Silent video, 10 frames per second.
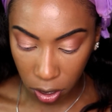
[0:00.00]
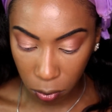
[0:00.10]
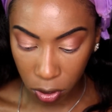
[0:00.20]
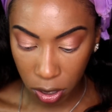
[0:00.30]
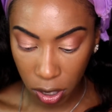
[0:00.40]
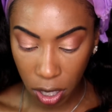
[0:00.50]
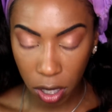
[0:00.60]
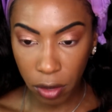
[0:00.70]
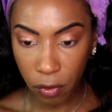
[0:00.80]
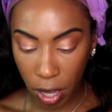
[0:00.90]
I'm going to take
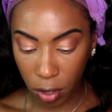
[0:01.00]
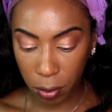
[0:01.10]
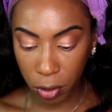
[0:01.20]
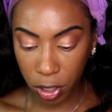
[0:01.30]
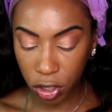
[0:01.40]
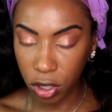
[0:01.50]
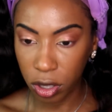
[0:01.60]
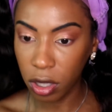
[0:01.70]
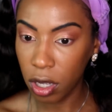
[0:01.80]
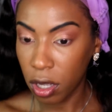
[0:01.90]
a fatter brush
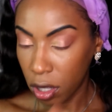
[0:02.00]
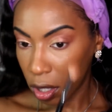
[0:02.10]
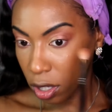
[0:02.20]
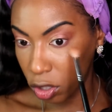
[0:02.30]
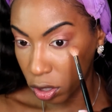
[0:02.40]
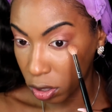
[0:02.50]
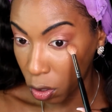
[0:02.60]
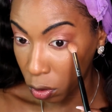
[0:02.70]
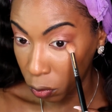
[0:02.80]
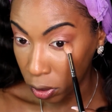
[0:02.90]
and just
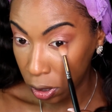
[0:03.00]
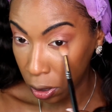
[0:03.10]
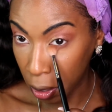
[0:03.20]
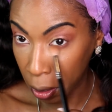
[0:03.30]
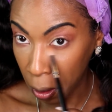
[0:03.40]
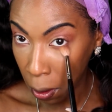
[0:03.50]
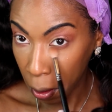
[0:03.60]
go in with Sienna.